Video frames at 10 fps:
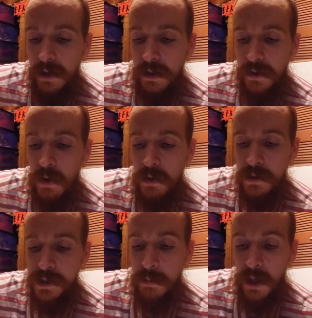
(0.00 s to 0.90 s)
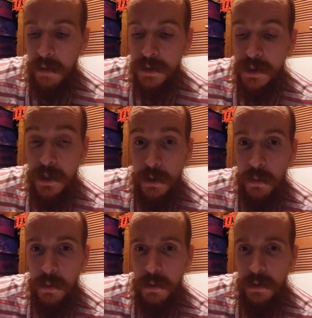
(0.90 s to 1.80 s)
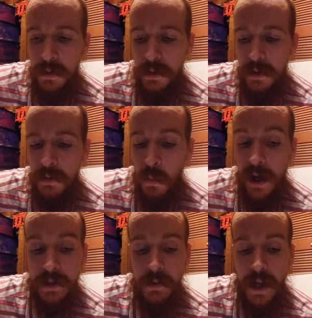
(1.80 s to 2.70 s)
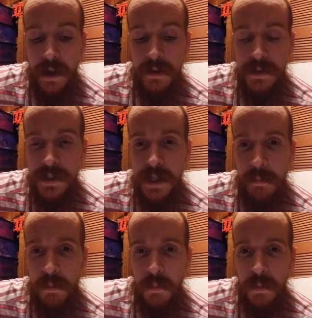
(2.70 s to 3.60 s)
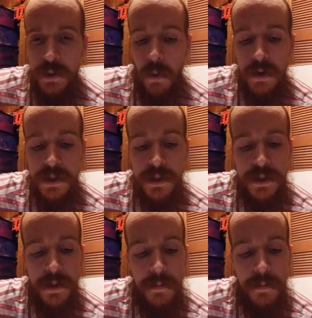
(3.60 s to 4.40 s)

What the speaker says: Turtles sometimes do wag their tail, and same with tortoises.